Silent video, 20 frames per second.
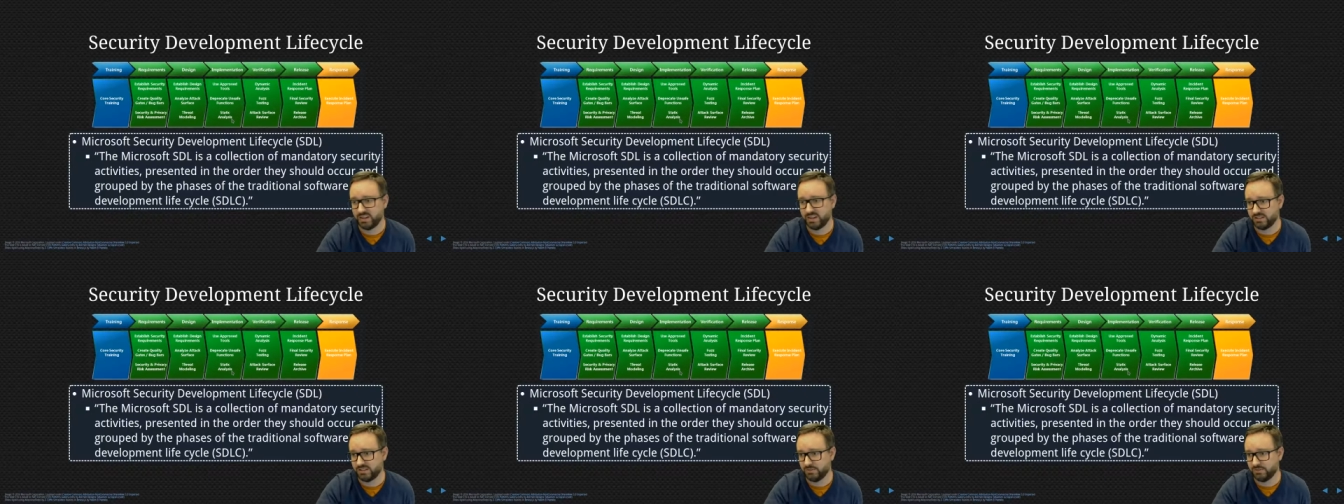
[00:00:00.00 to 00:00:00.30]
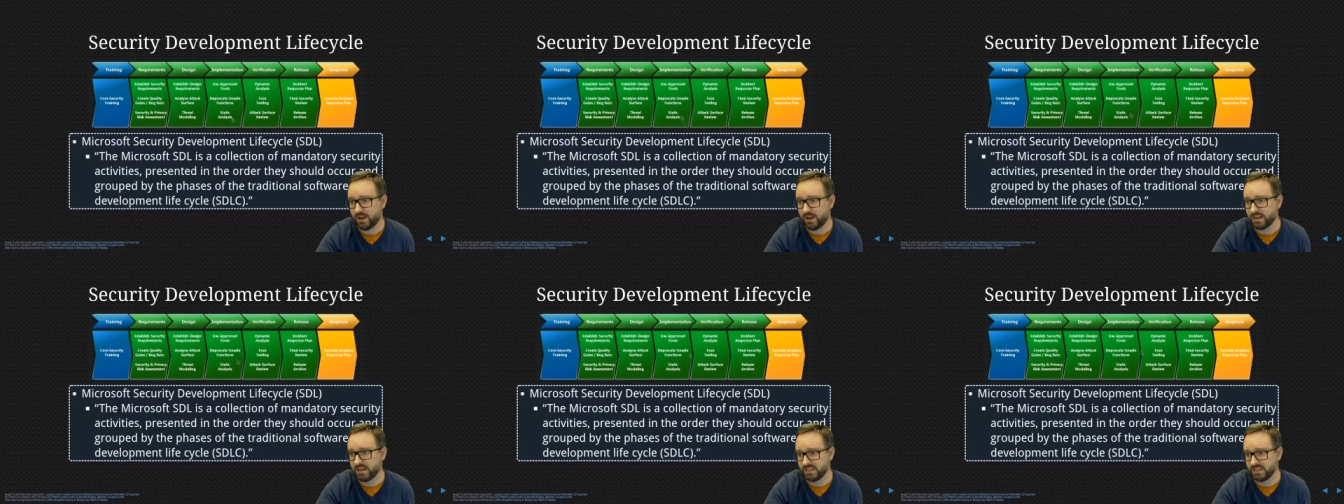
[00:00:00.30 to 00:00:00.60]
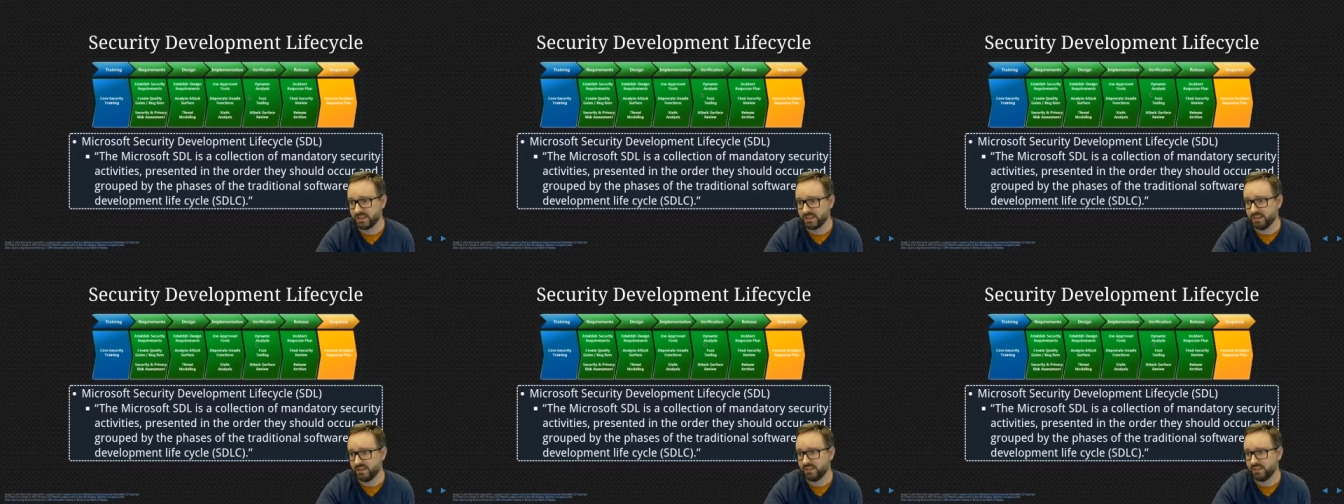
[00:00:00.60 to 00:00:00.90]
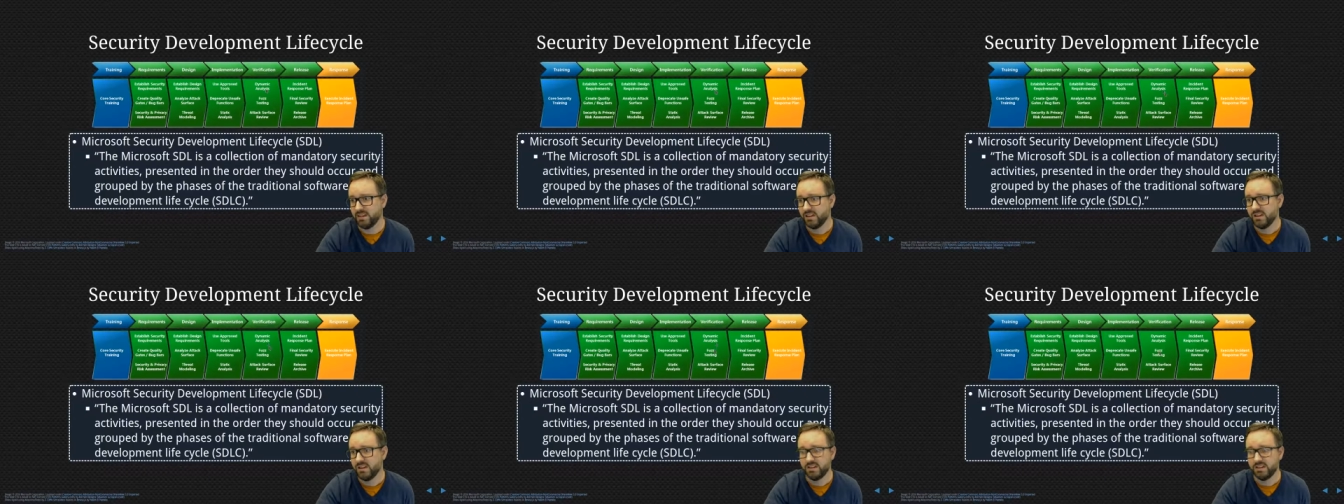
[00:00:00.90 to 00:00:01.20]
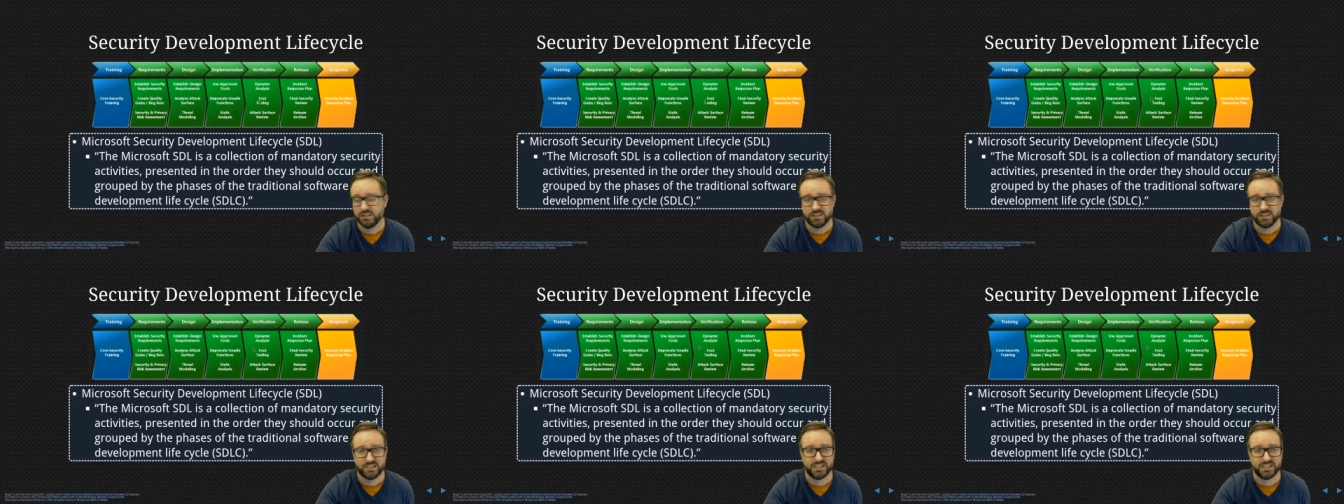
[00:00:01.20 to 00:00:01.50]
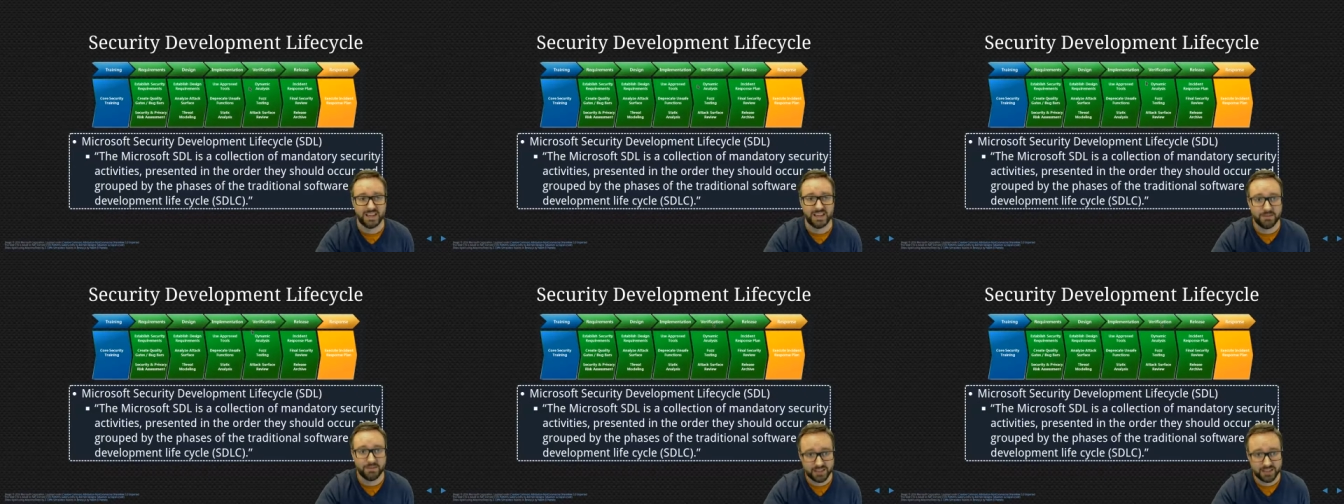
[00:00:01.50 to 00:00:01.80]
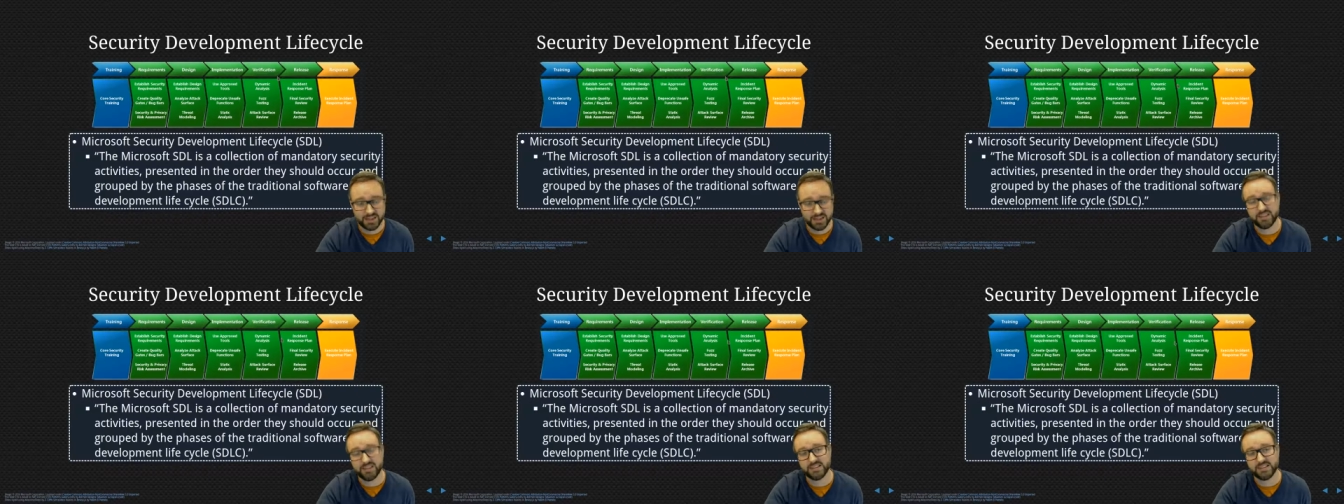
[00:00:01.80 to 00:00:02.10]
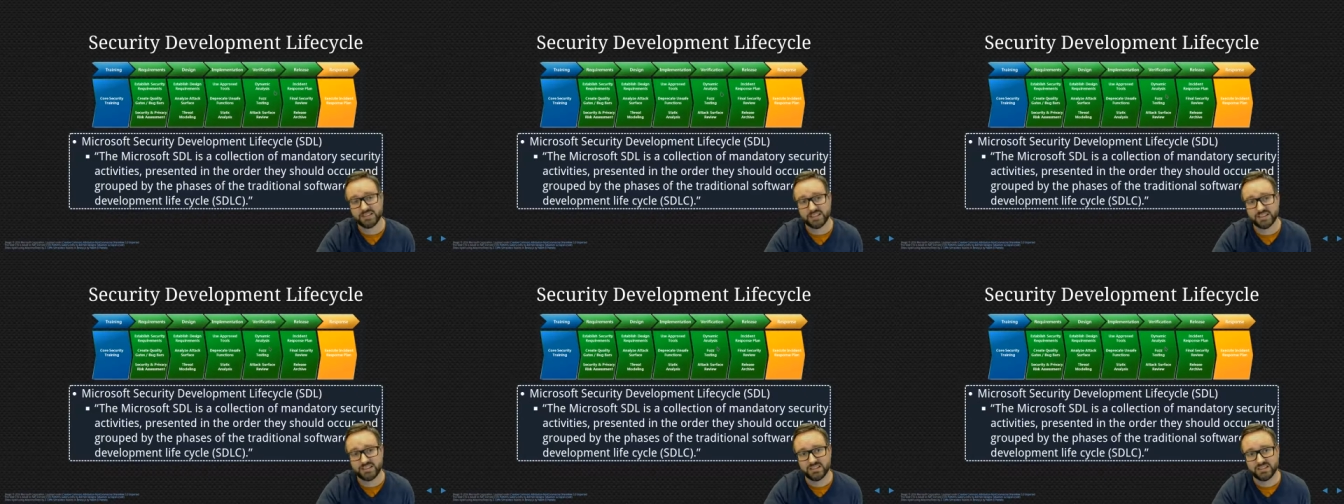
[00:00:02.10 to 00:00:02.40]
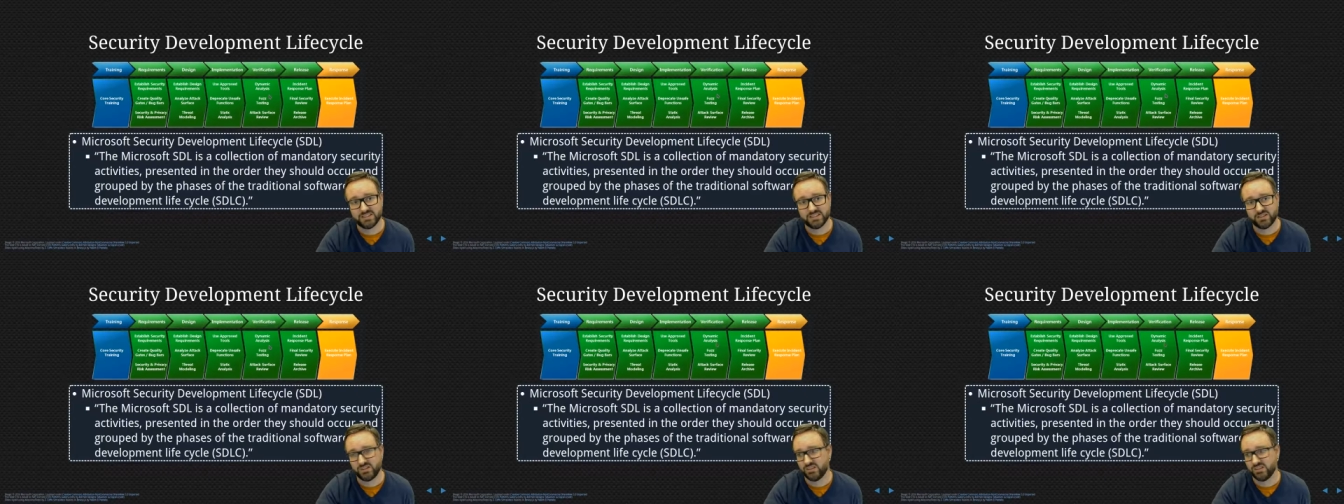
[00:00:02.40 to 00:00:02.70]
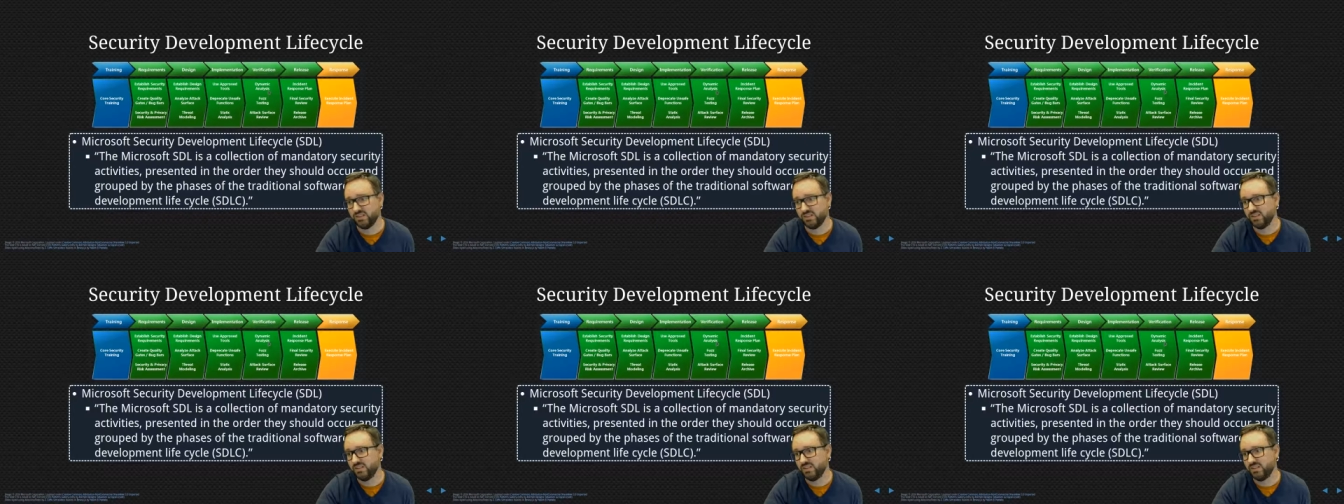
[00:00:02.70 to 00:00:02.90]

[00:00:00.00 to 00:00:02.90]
you're writing it. Use dynamic analysis to